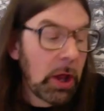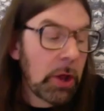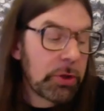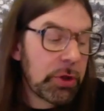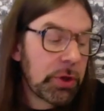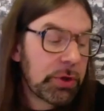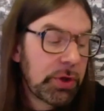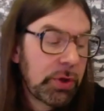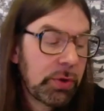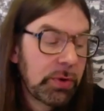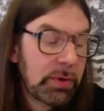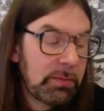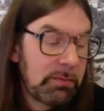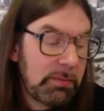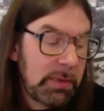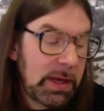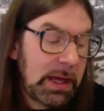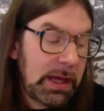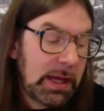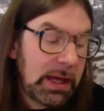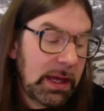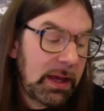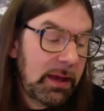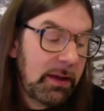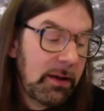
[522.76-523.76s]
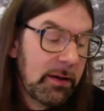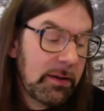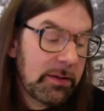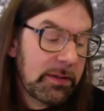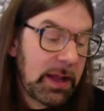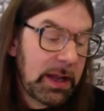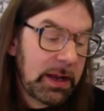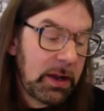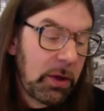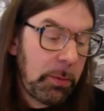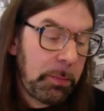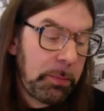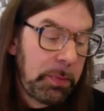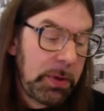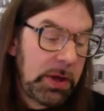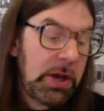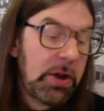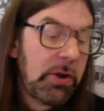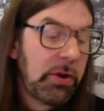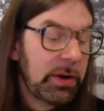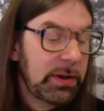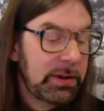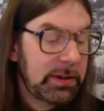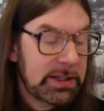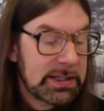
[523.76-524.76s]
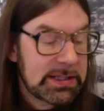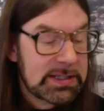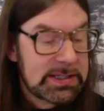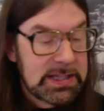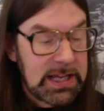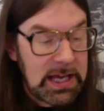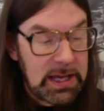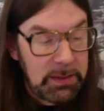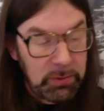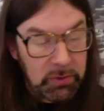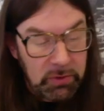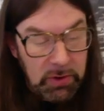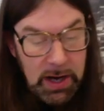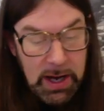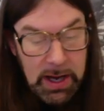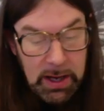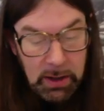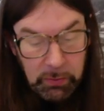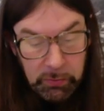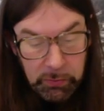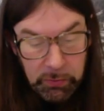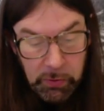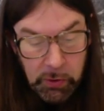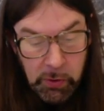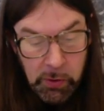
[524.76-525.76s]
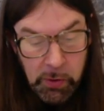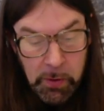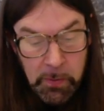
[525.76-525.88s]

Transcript: you and me that appear in this same ground.